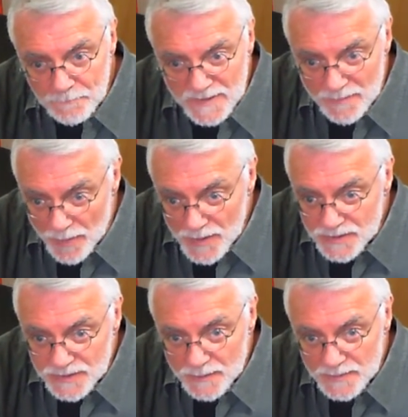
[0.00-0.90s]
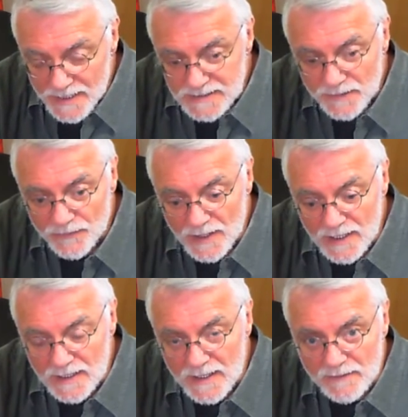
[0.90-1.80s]
It's a personal subjective
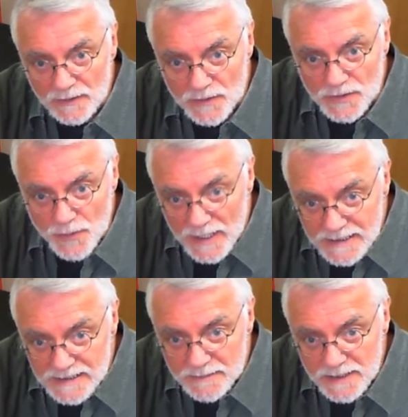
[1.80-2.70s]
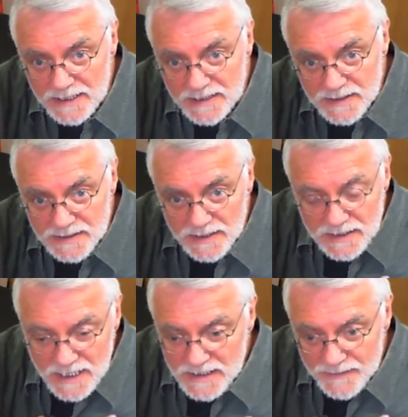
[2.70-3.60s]
thing. If it looks right to me, it's a
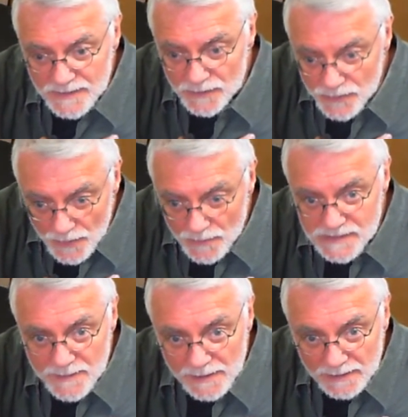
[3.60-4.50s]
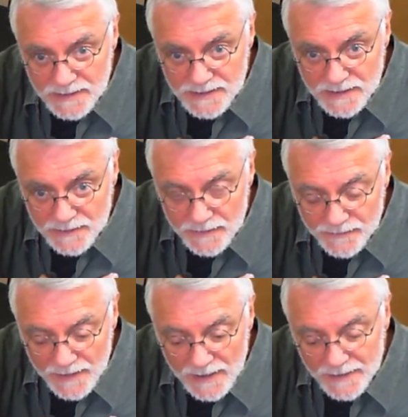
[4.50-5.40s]
success. If it looks wrong to me, I consider it a
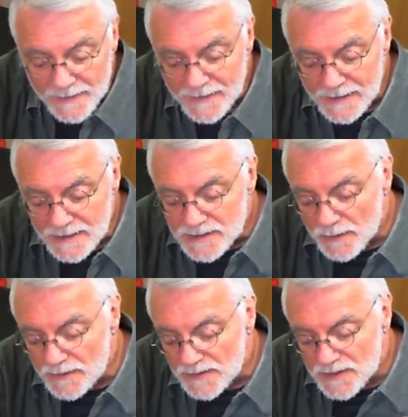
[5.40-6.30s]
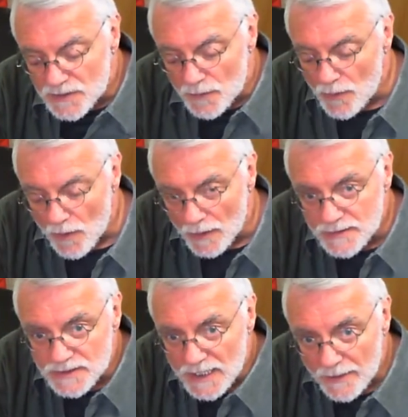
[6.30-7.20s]
failure. So when things look wrong, I
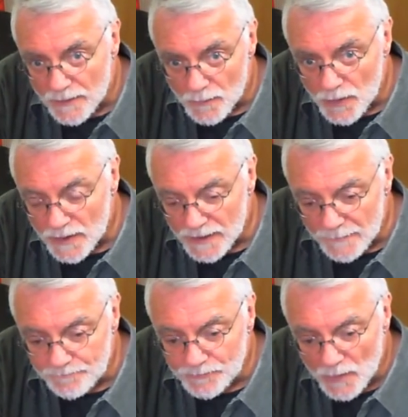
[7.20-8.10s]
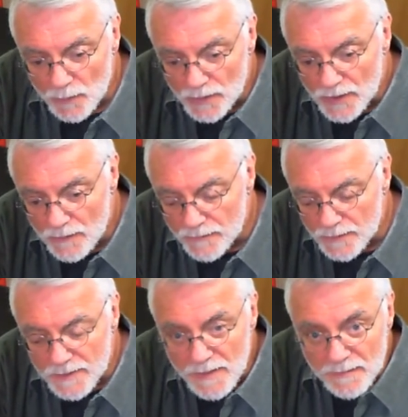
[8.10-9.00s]
just carry on working and work over them.
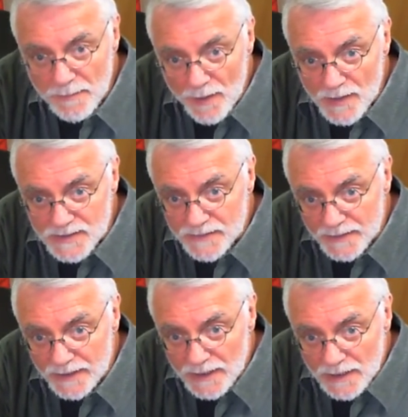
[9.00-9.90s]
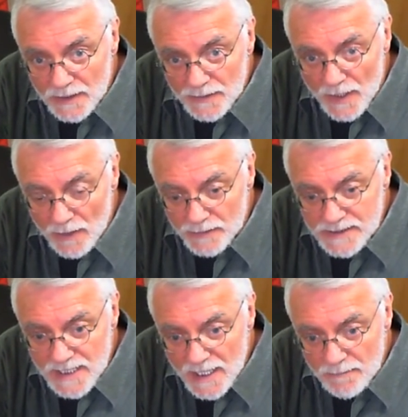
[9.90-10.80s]
There might be parts of it that I'll
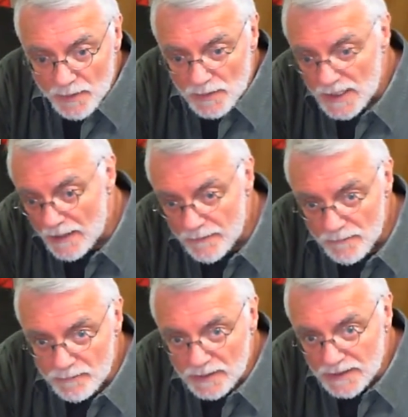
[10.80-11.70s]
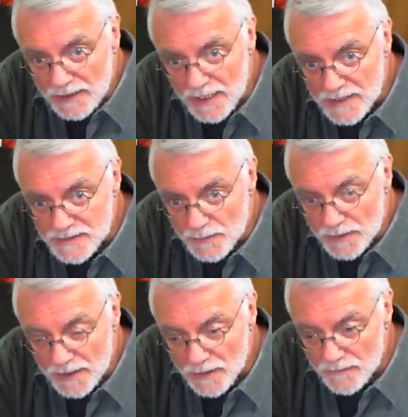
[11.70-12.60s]
retain, but I'll carry on building layers and
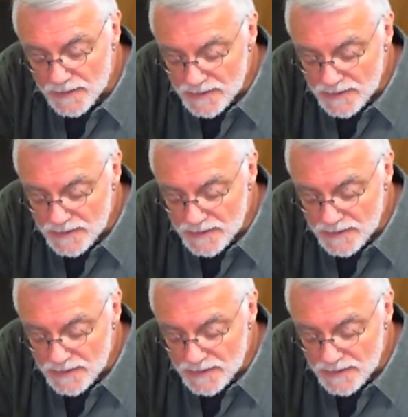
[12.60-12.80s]
working over it.